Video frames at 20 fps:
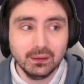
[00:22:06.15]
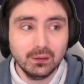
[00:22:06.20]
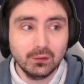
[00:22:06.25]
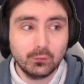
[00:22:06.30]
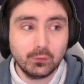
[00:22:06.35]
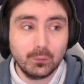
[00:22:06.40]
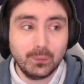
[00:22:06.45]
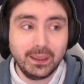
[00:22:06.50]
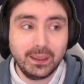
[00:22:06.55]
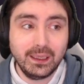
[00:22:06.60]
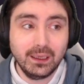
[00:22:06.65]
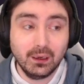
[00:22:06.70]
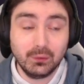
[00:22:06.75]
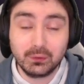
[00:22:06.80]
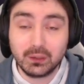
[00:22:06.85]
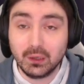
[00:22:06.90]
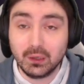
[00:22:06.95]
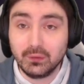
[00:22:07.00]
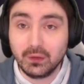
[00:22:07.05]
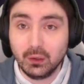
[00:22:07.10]
For me, I
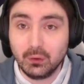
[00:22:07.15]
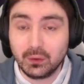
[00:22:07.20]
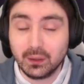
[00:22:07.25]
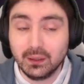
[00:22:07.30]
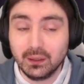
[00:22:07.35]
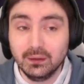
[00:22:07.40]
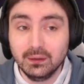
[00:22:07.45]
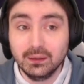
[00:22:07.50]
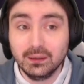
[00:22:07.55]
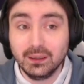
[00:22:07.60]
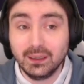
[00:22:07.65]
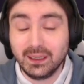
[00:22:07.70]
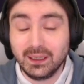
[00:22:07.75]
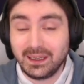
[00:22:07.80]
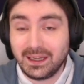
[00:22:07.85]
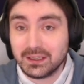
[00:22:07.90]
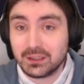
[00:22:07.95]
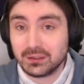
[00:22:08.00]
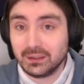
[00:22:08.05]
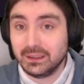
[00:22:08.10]
would go the Ogre, and
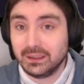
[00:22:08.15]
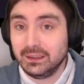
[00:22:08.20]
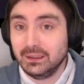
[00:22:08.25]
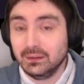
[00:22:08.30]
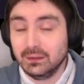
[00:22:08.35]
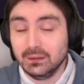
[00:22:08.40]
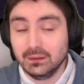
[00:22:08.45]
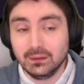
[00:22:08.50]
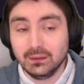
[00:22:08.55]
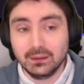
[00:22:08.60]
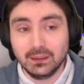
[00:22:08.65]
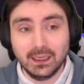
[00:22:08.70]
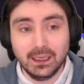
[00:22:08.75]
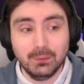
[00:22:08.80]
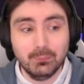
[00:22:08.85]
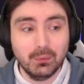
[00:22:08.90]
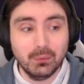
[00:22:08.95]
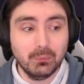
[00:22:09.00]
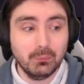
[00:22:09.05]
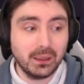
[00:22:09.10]
actually,
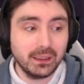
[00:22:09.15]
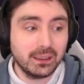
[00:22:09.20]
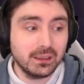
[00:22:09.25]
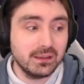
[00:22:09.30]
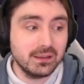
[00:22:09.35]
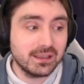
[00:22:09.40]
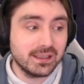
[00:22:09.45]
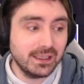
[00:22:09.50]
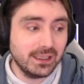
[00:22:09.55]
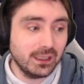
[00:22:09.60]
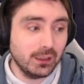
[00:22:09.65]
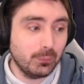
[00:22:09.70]
my considered